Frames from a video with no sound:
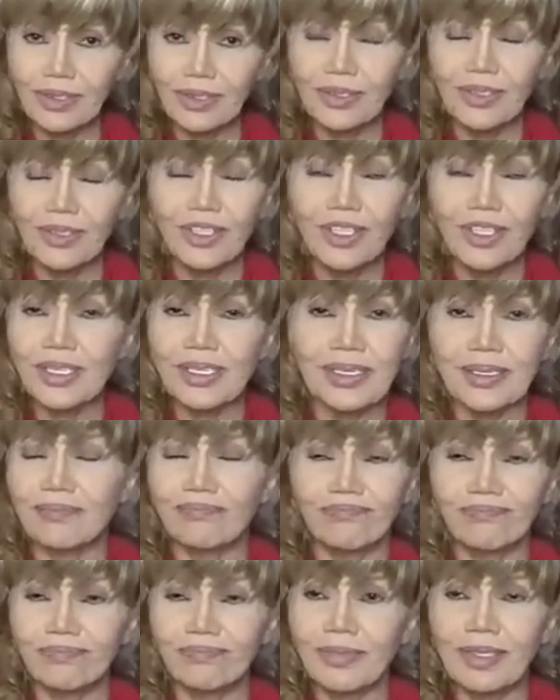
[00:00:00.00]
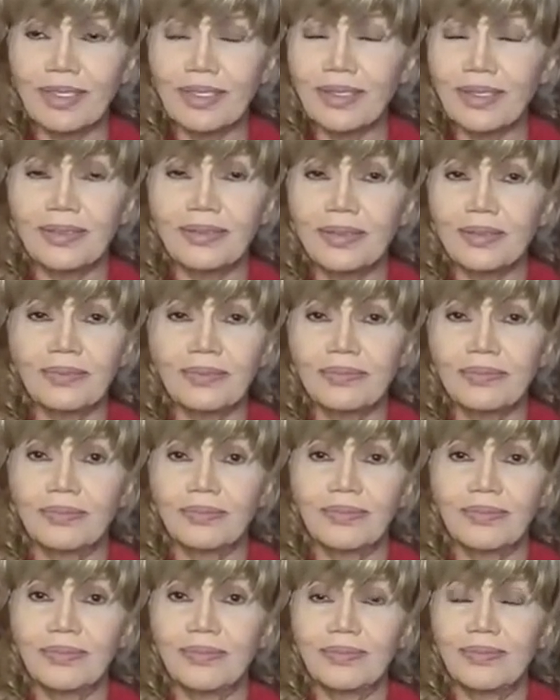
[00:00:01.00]
just
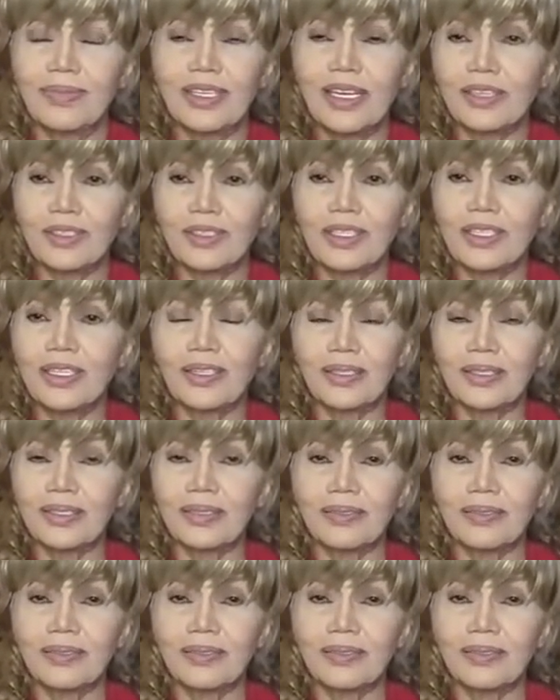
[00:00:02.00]
not not